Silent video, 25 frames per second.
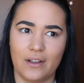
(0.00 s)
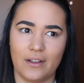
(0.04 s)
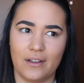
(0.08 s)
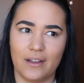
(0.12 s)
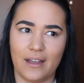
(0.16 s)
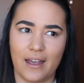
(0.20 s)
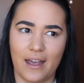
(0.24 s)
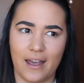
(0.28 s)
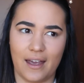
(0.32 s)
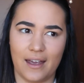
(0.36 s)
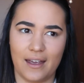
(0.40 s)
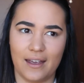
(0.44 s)

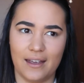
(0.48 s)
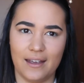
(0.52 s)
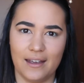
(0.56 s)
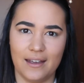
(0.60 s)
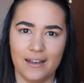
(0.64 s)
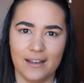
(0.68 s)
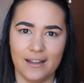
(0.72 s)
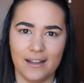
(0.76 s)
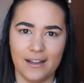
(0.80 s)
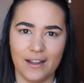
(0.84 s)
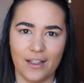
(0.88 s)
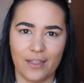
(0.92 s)
okay.
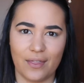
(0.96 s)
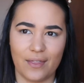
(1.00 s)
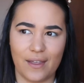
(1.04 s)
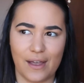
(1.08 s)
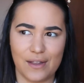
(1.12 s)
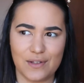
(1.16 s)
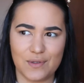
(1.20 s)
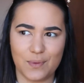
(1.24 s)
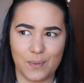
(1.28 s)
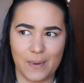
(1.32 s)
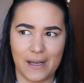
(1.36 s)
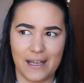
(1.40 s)

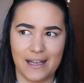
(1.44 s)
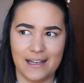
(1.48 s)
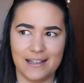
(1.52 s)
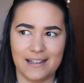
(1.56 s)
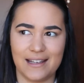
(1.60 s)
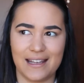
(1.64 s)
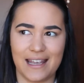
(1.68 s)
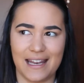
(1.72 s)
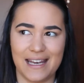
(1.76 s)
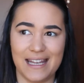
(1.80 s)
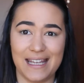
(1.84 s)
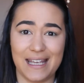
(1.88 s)
That's
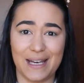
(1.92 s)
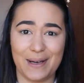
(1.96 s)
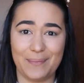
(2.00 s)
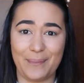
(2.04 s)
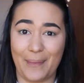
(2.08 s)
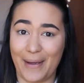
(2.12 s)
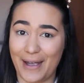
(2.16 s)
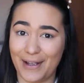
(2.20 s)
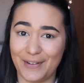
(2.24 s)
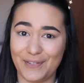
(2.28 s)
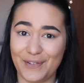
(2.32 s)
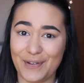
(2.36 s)
weird, can you get it
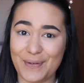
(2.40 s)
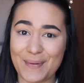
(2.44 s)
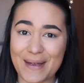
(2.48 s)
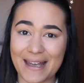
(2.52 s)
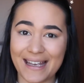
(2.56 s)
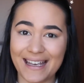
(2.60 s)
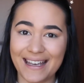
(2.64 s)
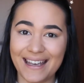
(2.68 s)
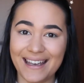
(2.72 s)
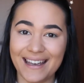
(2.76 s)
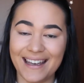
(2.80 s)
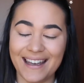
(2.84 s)
back for
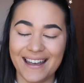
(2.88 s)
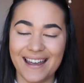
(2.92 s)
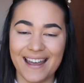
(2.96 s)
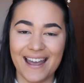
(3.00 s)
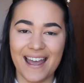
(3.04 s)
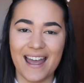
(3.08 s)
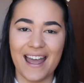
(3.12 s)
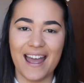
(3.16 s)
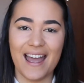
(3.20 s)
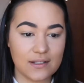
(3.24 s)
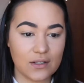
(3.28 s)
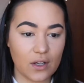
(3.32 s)
me?
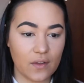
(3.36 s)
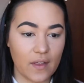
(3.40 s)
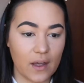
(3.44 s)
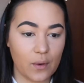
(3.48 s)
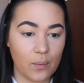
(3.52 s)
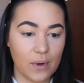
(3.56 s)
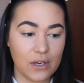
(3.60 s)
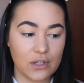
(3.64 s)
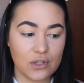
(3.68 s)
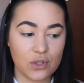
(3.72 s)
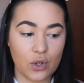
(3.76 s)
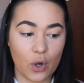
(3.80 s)
So they
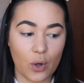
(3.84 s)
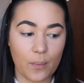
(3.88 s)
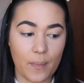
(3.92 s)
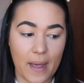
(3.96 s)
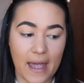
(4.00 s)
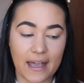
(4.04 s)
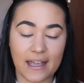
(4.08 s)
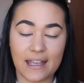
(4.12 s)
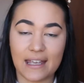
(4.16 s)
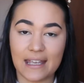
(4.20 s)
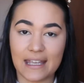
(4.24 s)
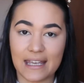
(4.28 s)
went to go
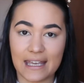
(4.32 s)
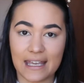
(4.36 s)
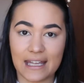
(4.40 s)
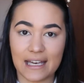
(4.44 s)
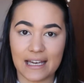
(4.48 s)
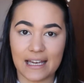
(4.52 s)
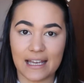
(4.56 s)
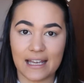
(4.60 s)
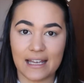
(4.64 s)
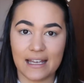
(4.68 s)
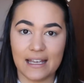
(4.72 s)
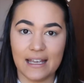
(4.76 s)
back and
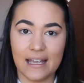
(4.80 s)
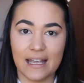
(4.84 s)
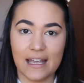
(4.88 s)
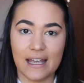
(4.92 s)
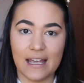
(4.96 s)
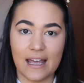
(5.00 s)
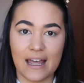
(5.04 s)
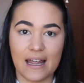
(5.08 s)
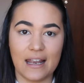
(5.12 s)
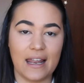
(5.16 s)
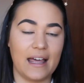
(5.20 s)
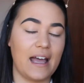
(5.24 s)
get it
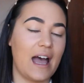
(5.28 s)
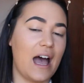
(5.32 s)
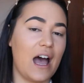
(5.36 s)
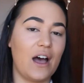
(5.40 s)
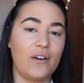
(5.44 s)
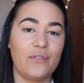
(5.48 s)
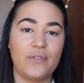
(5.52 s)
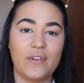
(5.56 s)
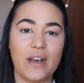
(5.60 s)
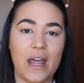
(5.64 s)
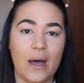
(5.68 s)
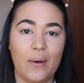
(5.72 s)
like
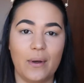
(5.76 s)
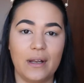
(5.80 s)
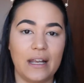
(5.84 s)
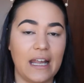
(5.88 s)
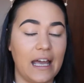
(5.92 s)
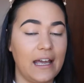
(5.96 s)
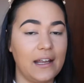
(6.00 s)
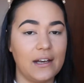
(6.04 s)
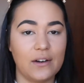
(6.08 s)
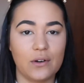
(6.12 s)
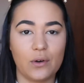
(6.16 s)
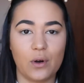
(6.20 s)
half an hour
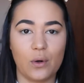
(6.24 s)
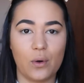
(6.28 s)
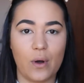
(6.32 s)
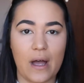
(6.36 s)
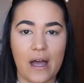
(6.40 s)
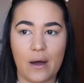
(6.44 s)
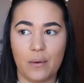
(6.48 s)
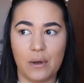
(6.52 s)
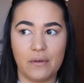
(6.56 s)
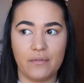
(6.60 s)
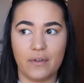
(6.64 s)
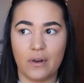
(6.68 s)
later or
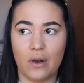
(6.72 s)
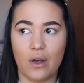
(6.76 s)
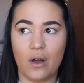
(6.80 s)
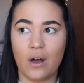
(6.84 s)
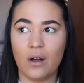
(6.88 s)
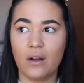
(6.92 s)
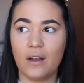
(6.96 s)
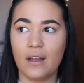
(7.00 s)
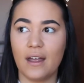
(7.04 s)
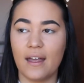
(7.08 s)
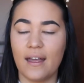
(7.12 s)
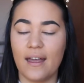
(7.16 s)
however
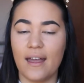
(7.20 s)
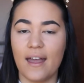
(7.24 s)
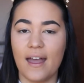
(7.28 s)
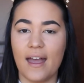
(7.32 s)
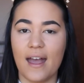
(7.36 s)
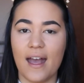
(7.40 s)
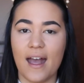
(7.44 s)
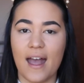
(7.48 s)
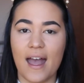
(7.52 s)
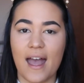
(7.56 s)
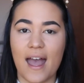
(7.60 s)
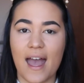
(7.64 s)
long,
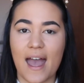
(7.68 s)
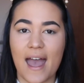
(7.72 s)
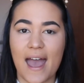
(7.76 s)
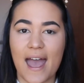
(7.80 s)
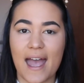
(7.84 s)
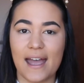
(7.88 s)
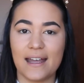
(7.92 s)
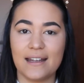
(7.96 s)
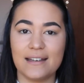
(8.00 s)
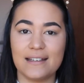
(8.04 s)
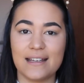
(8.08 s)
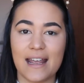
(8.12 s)

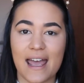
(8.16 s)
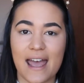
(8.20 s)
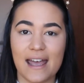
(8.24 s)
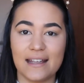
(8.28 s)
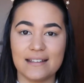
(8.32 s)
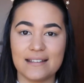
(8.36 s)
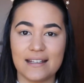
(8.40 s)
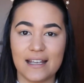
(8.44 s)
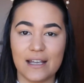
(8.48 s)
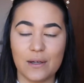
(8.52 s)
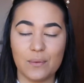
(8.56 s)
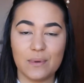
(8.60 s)
and
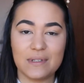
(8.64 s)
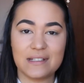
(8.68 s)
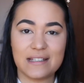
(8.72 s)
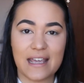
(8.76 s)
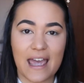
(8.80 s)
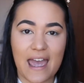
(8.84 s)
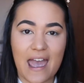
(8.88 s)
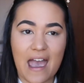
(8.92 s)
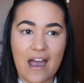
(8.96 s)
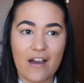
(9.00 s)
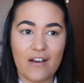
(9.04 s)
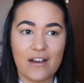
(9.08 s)
as he was
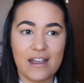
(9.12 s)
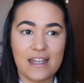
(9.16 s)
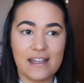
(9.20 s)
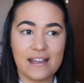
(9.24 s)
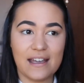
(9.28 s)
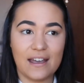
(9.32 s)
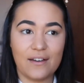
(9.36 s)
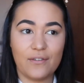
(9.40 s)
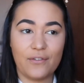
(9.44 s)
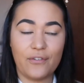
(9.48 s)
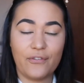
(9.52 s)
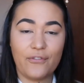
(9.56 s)

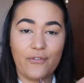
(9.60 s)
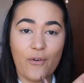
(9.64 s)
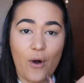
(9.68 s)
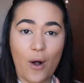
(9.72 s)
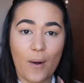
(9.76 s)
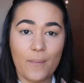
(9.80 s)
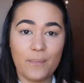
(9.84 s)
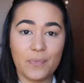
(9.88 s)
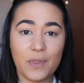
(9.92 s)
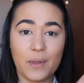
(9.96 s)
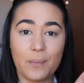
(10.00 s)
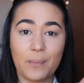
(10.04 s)
carrying it
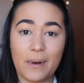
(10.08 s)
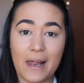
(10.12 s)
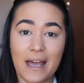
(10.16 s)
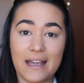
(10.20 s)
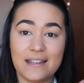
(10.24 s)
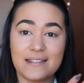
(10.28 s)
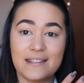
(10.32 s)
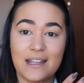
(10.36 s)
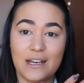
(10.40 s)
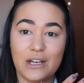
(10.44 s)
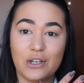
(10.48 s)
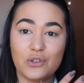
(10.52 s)
from the
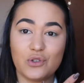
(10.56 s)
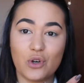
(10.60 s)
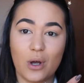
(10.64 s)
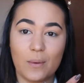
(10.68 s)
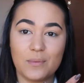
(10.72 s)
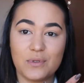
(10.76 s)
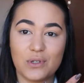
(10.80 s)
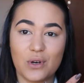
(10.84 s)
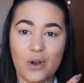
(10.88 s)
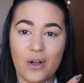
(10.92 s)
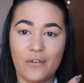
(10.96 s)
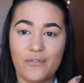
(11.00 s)
place that he
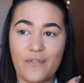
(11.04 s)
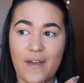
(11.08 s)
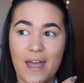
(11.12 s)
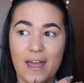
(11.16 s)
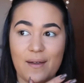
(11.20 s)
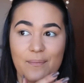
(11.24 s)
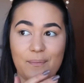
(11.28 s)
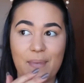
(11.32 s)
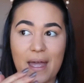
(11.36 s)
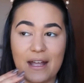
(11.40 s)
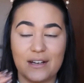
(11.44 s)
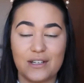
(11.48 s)
dropped it off
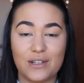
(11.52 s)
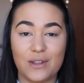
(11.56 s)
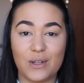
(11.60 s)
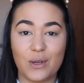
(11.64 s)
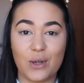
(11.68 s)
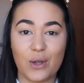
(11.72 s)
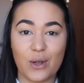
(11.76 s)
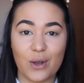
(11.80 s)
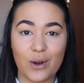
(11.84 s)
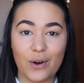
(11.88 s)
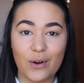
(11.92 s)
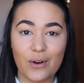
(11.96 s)
at back to the
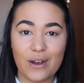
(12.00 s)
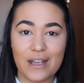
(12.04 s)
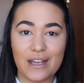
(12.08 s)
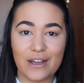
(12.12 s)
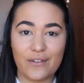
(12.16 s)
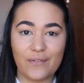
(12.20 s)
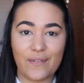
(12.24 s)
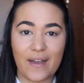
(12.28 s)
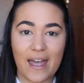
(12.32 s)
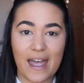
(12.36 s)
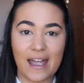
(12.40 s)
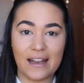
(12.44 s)

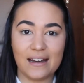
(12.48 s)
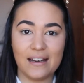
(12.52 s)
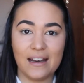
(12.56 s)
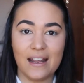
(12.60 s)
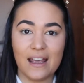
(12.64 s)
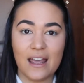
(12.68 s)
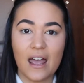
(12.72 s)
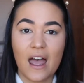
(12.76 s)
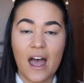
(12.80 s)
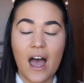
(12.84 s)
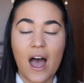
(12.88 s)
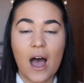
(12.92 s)
courier van,
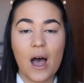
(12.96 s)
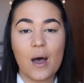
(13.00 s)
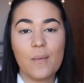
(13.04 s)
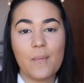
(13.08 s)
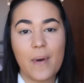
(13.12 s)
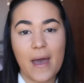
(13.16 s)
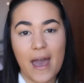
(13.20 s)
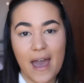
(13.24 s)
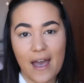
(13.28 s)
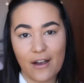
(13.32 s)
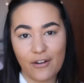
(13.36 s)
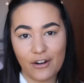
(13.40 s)

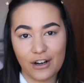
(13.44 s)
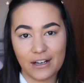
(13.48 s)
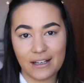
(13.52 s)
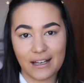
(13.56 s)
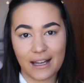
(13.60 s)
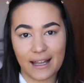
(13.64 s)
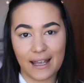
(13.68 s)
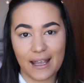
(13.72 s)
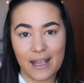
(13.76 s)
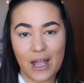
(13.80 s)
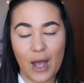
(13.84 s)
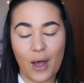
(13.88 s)

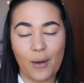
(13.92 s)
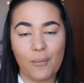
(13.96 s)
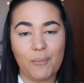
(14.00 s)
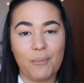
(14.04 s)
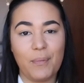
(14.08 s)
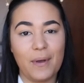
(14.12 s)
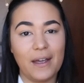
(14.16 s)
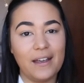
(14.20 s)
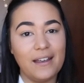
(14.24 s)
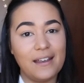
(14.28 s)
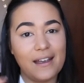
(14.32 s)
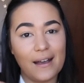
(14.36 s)
apparently a
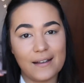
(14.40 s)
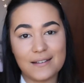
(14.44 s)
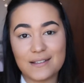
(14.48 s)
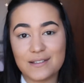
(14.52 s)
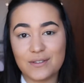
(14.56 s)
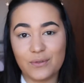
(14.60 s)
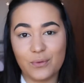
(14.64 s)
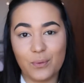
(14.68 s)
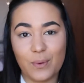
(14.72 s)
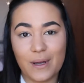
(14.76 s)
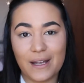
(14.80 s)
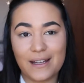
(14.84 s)
big
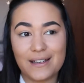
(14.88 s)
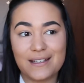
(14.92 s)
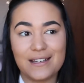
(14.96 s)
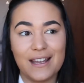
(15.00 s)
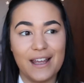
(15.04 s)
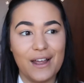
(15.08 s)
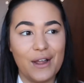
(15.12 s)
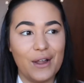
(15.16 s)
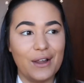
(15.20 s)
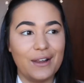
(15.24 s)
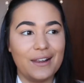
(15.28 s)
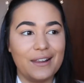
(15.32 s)
gust of wind
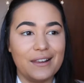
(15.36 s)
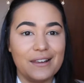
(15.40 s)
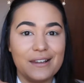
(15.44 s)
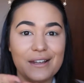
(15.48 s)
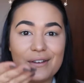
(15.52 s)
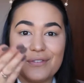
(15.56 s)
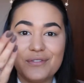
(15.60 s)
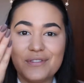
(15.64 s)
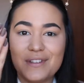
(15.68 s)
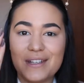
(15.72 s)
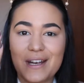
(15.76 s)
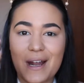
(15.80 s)

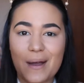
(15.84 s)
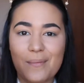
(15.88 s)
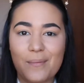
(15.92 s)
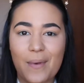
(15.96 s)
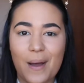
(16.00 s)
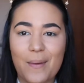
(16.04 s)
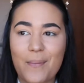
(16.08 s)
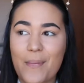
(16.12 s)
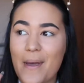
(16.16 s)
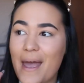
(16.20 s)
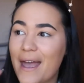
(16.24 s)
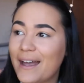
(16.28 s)
lifted up
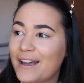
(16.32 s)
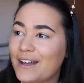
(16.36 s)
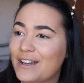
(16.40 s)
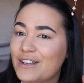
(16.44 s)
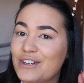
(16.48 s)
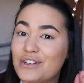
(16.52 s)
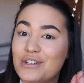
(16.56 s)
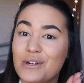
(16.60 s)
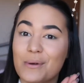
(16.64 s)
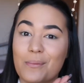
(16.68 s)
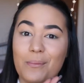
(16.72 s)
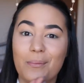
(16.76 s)
my
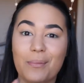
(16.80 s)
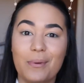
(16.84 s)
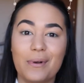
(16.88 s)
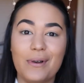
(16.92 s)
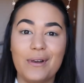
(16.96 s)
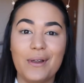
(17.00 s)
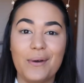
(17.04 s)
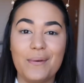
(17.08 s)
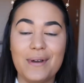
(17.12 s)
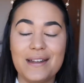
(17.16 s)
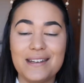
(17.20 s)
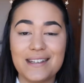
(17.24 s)
package and
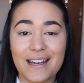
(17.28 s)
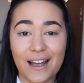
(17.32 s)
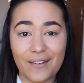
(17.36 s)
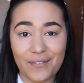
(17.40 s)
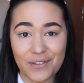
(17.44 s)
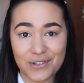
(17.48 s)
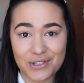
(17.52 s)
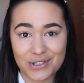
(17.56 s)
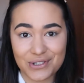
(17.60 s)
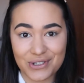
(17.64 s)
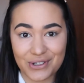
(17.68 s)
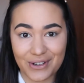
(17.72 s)
blew it down
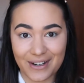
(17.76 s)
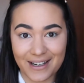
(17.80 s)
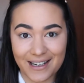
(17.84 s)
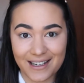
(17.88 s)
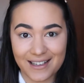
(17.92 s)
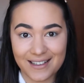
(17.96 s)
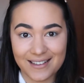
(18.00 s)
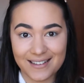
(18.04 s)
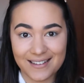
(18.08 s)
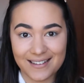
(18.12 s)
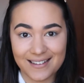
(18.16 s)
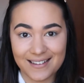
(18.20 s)
the
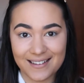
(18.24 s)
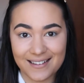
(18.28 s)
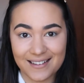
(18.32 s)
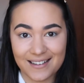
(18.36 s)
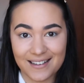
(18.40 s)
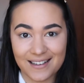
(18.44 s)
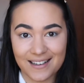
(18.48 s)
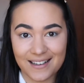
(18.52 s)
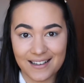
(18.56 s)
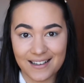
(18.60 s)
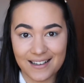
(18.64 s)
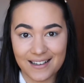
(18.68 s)
street.
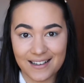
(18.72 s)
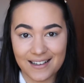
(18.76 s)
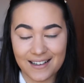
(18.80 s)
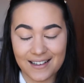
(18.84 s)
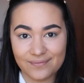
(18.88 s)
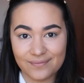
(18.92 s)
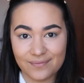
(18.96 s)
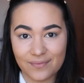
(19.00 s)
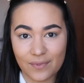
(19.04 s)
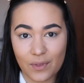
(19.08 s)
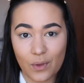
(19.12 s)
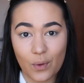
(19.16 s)

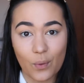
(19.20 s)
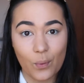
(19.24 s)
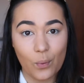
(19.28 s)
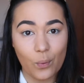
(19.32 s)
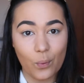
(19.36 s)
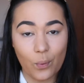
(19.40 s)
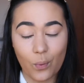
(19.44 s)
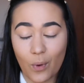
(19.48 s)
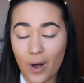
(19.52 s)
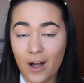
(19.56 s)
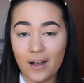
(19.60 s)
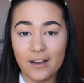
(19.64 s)

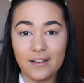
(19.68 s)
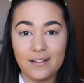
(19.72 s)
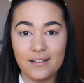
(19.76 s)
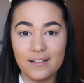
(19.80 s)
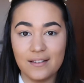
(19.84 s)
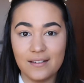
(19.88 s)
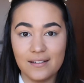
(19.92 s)
What?